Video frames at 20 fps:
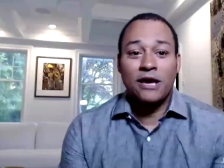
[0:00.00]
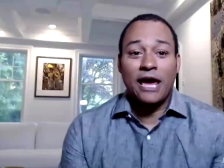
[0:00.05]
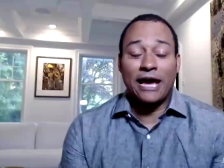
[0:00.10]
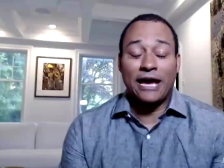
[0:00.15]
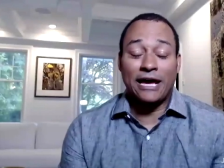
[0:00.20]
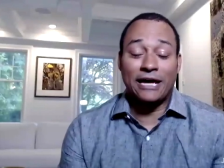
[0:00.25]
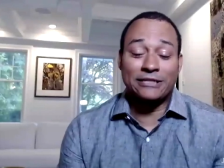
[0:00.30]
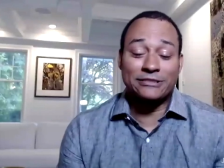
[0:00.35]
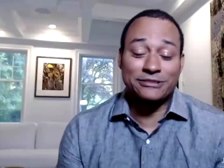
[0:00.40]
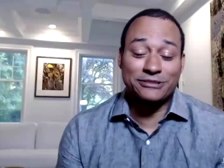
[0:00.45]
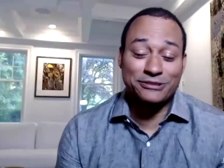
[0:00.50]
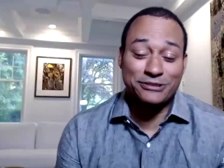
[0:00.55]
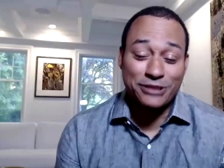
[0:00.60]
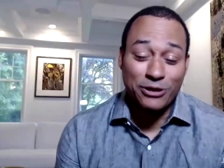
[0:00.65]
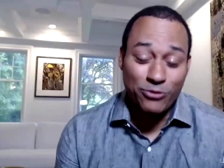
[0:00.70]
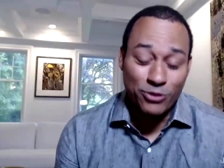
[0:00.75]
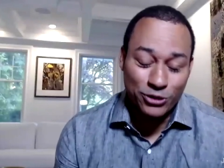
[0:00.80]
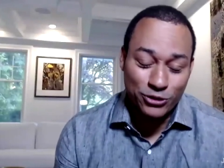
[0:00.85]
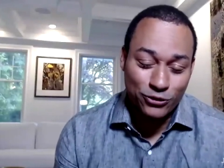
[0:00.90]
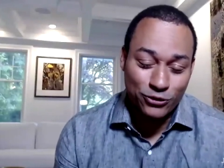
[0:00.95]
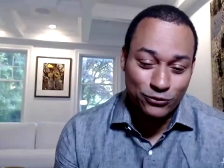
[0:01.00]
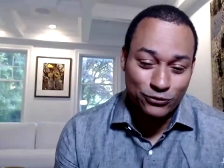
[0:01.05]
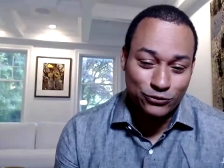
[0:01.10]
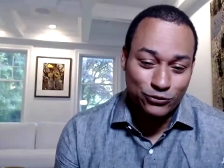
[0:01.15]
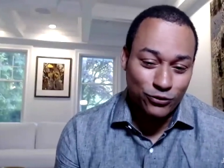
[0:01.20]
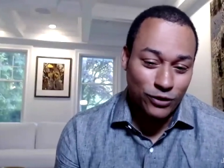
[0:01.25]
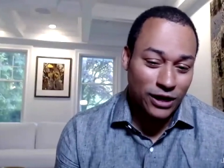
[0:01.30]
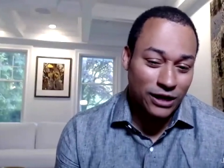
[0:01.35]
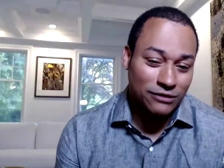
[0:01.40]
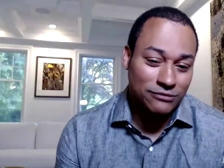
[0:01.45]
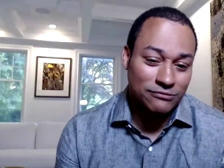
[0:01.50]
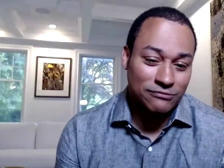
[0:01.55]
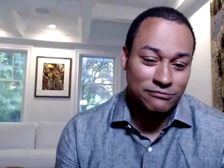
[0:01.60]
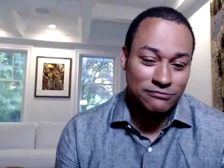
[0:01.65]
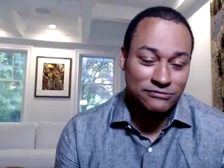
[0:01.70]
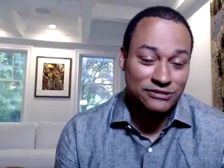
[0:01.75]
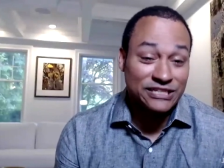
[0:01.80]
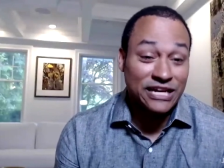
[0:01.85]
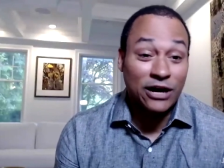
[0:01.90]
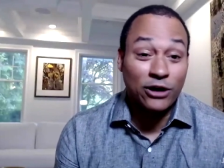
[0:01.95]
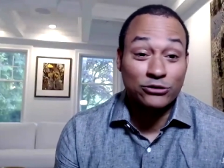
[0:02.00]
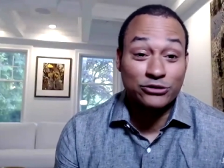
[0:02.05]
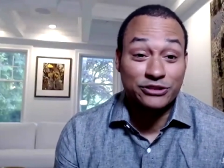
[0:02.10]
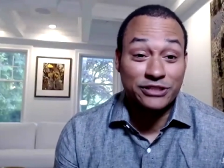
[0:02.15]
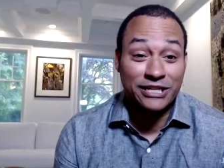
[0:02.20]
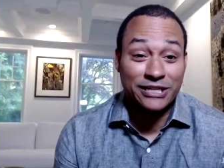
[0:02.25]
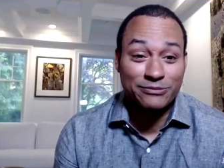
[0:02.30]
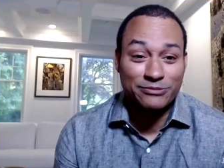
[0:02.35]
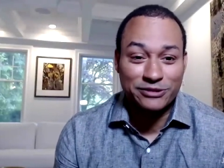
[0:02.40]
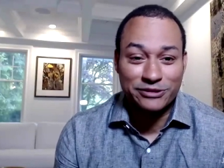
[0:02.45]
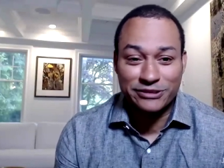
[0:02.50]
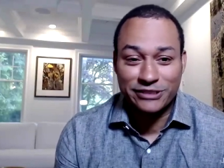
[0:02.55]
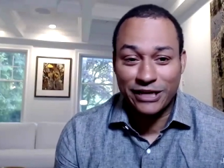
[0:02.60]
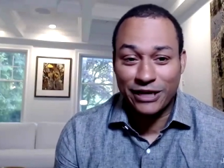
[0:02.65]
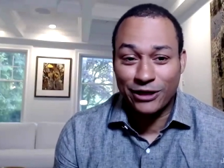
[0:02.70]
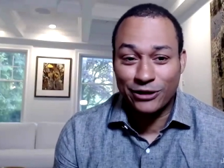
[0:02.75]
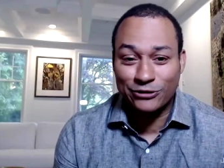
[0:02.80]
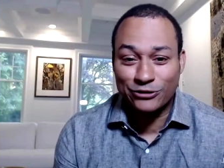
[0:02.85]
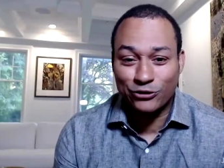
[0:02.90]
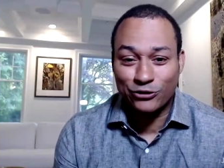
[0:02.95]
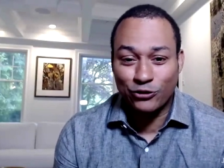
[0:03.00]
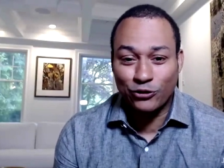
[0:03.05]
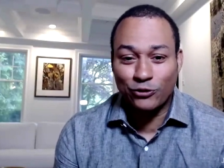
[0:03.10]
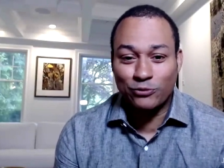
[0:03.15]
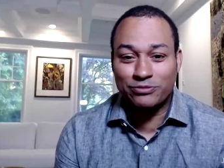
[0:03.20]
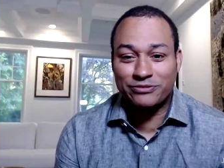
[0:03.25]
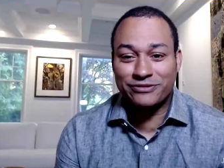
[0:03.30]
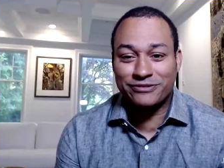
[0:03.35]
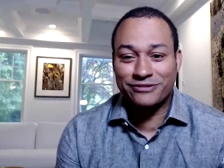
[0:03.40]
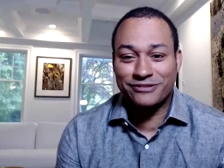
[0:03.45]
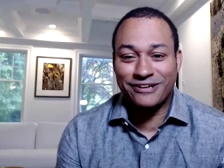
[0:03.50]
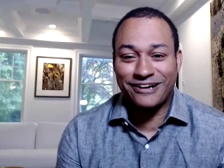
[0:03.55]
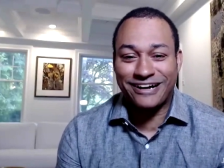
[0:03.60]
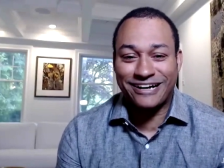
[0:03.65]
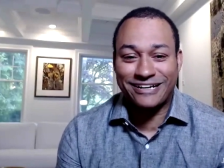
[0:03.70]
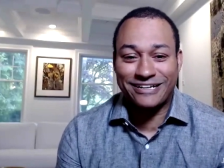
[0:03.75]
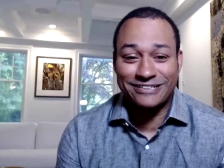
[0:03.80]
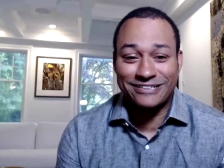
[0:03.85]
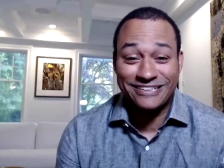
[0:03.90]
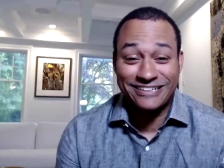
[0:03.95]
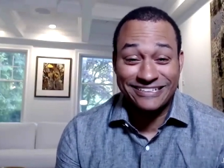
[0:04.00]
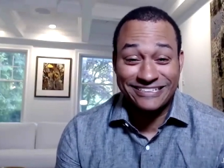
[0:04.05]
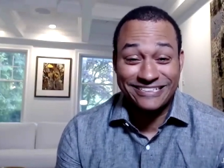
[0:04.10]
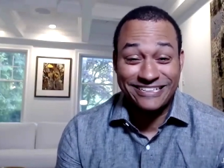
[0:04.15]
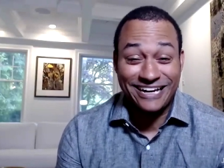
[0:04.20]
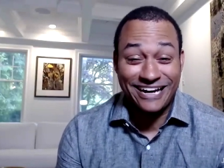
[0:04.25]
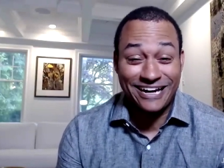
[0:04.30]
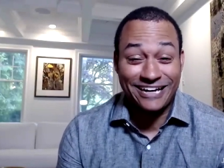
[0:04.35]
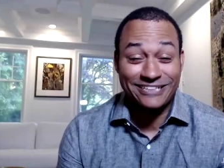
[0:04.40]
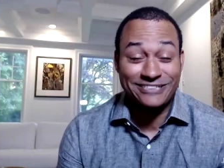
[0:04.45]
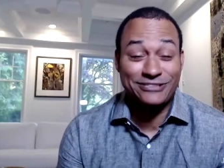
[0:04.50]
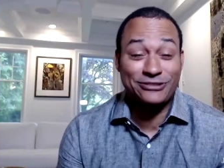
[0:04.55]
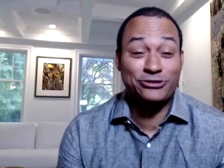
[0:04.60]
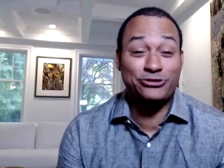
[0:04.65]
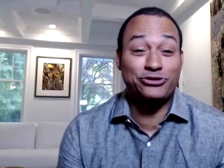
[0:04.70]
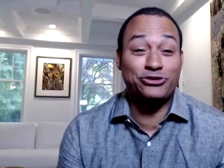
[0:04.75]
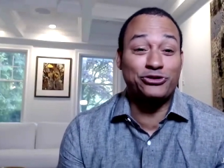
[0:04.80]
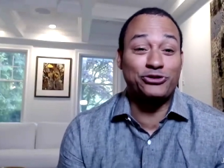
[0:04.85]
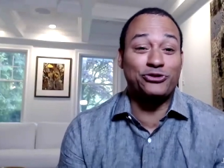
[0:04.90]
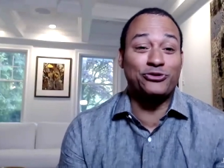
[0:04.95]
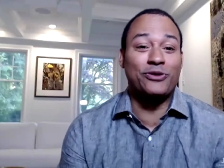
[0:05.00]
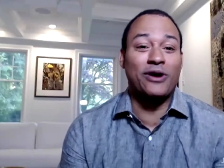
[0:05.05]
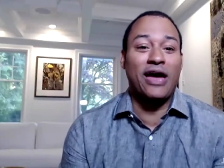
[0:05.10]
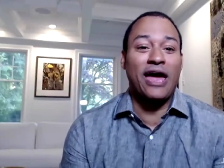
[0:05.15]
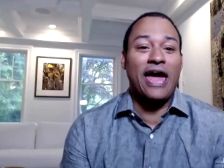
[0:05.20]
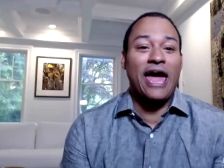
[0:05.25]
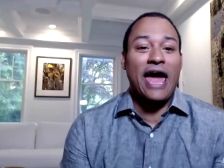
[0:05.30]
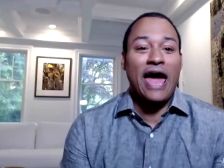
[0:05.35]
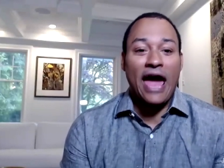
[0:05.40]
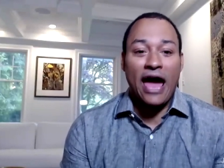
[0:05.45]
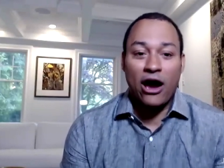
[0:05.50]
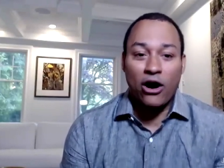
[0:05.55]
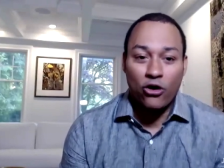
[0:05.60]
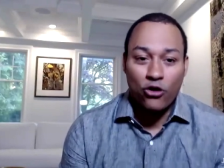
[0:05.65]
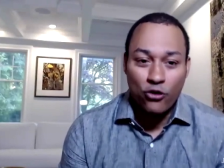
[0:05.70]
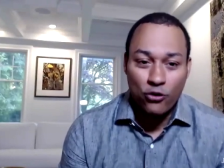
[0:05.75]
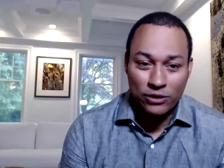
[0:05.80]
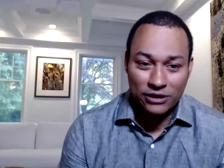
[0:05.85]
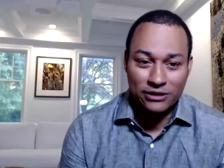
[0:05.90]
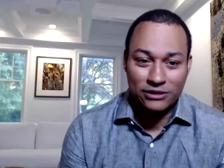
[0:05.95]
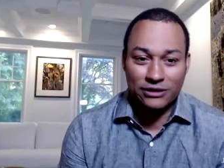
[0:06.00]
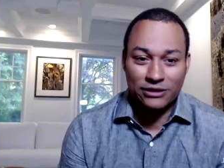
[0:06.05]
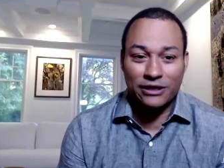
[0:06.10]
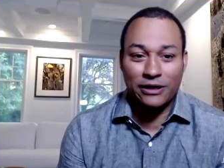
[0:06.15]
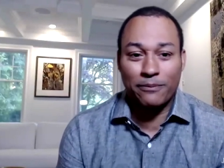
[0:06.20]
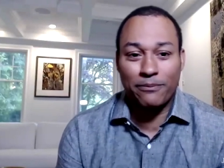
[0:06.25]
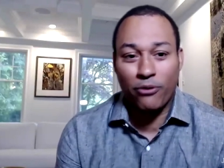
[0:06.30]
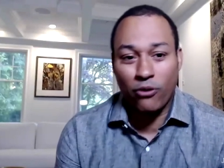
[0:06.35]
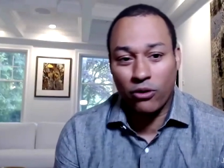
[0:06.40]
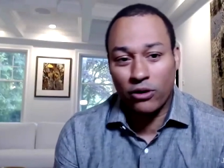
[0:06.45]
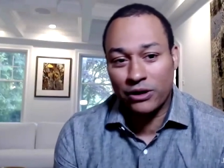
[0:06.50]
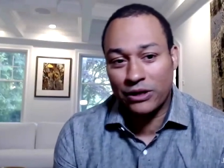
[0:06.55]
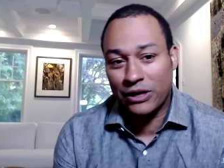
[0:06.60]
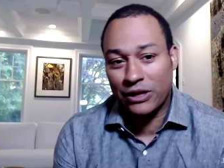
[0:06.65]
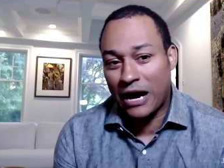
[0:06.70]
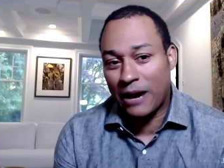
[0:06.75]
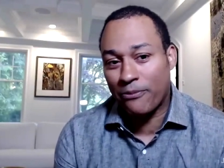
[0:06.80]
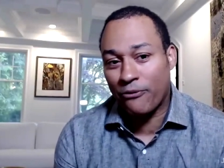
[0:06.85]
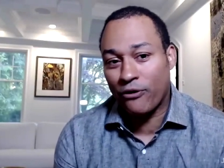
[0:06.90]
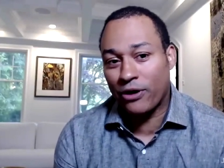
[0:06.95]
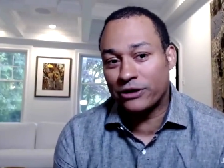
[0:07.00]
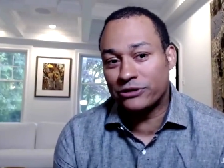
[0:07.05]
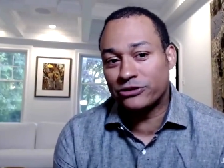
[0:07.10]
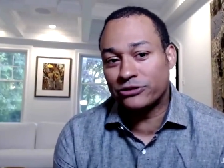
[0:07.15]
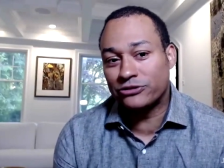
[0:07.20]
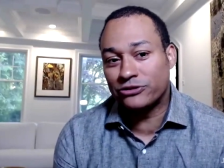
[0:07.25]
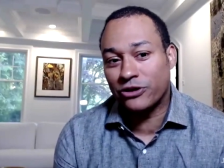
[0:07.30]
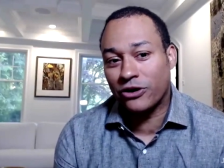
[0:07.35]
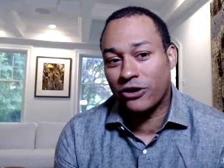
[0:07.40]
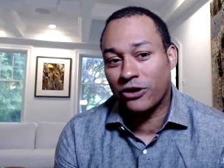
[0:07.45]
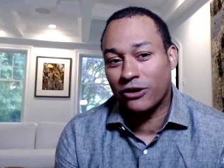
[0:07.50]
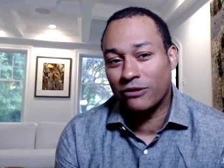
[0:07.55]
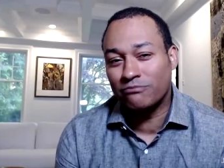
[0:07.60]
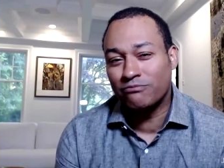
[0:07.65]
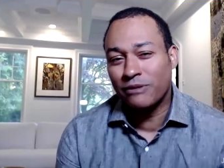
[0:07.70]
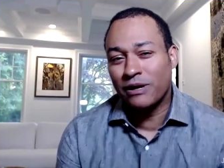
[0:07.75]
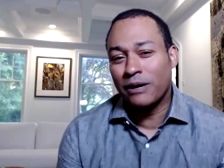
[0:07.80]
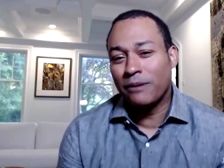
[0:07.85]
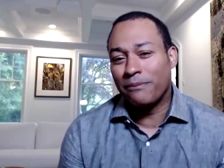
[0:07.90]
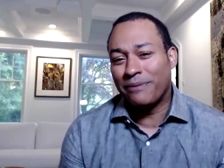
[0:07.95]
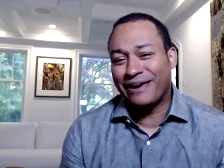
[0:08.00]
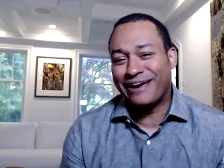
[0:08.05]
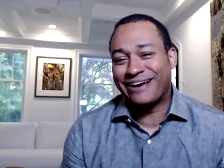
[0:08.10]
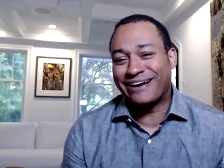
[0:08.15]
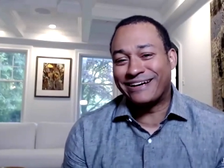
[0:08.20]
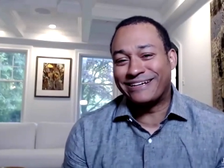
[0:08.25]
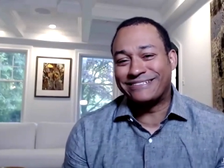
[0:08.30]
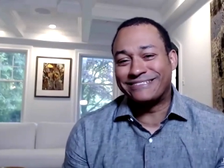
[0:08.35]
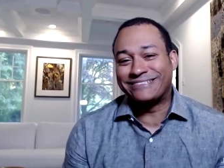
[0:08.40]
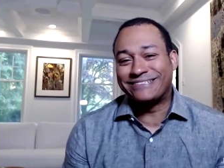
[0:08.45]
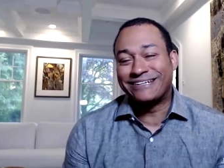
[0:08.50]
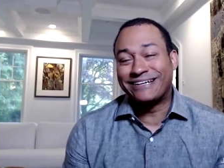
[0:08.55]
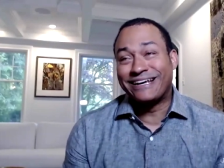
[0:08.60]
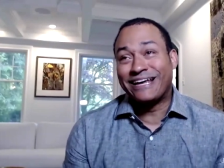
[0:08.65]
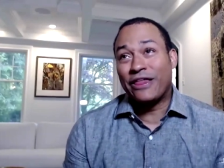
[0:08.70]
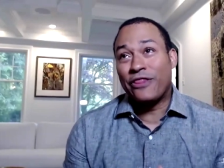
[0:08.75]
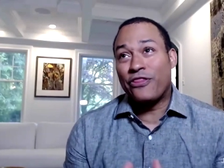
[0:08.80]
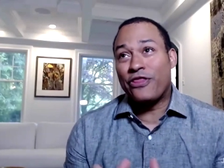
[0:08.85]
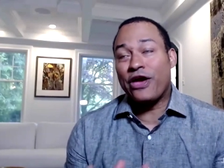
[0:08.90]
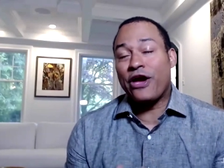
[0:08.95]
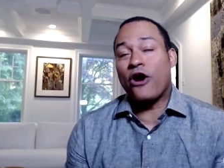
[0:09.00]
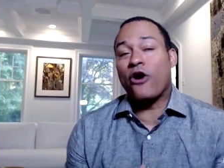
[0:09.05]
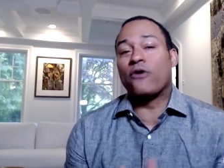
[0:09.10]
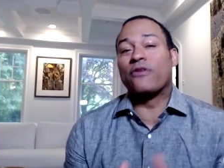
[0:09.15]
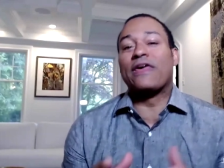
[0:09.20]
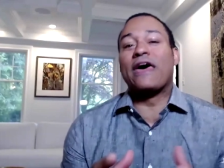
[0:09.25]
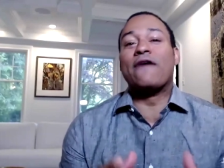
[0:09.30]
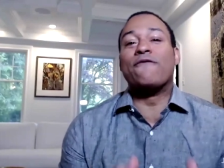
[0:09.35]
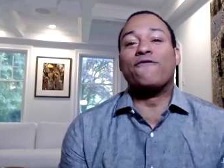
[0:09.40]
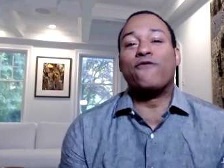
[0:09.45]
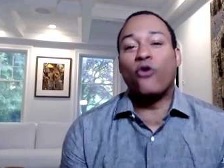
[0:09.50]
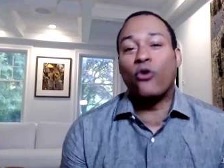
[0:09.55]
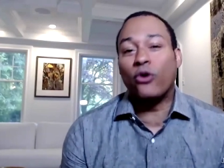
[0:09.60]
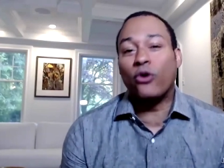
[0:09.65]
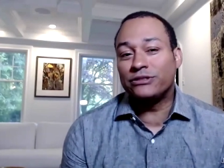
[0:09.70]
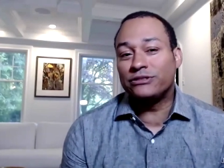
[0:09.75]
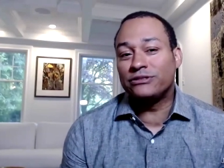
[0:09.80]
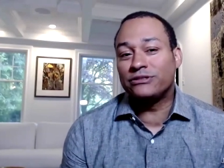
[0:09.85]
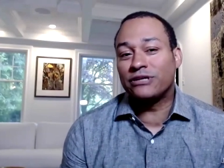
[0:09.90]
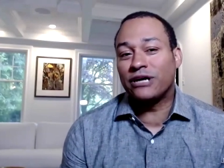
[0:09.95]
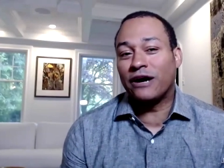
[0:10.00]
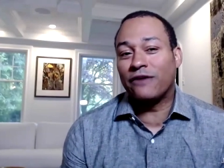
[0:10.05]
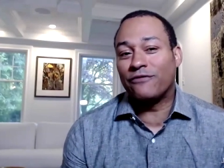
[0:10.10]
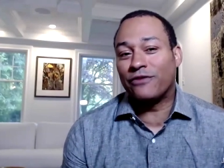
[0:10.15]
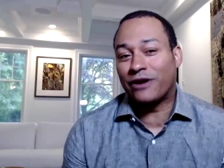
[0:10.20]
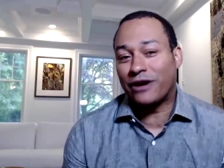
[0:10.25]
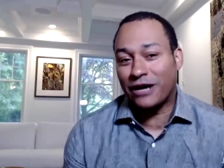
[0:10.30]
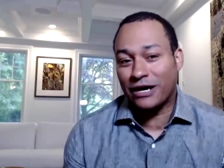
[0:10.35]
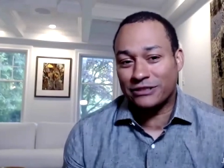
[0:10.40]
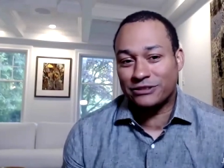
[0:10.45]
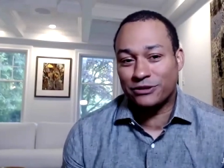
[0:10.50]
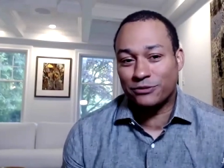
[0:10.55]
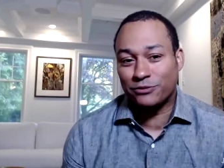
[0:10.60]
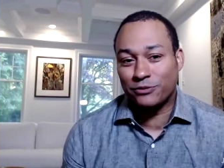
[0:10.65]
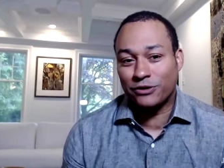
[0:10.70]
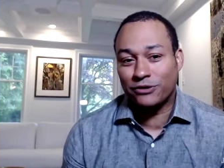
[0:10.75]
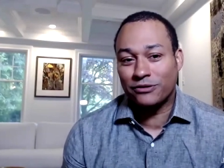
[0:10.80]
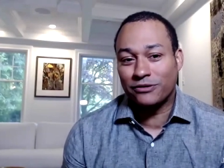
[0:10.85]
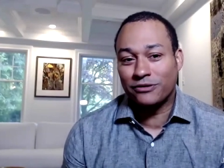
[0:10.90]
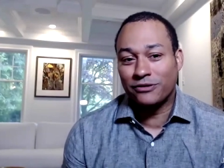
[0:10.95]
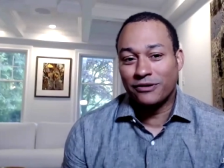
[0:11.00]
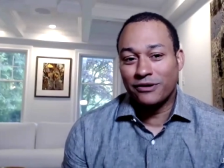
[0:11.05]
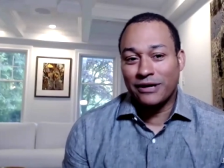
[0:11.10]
As someone who's run sales teams and sales groups, you know, I can attest to how critically important operations are, because they are that voice of the customer,